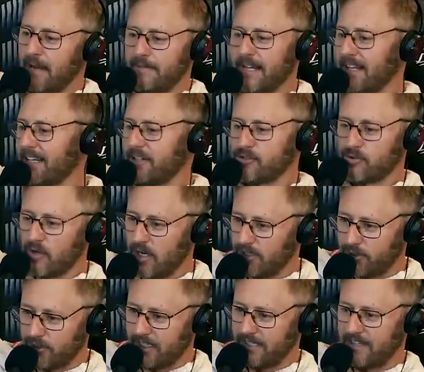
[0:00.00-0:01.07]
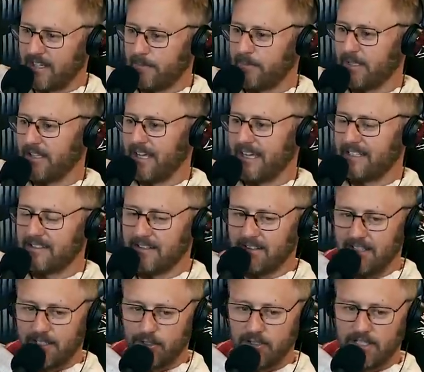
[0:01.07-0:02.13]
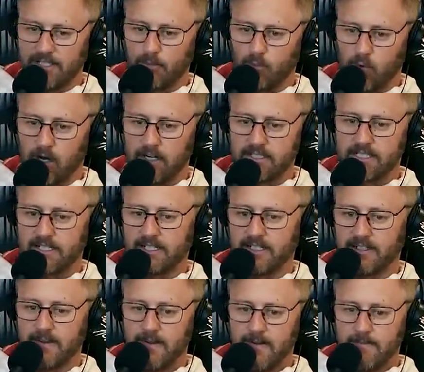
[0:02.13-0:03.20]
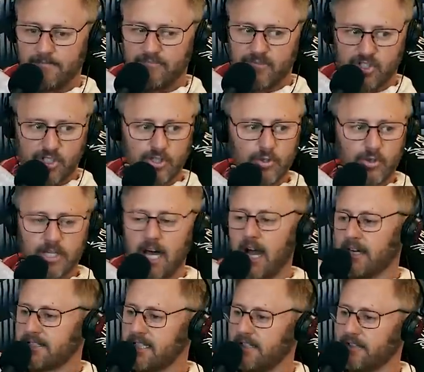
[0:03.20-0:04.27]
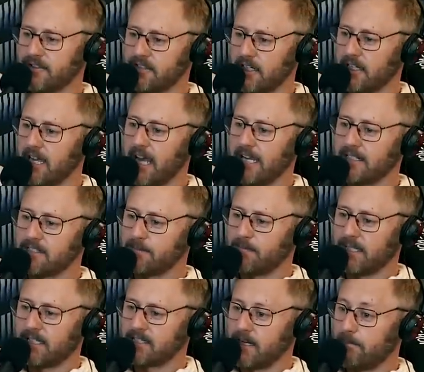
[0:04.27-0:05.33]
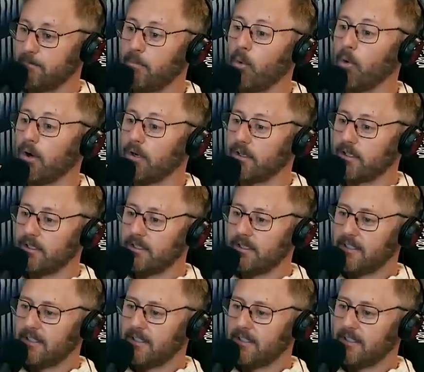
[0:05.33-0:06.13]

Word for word: I'm not like a drunk or anything, but like literally wanting 2 cocktails a night because I'm bored.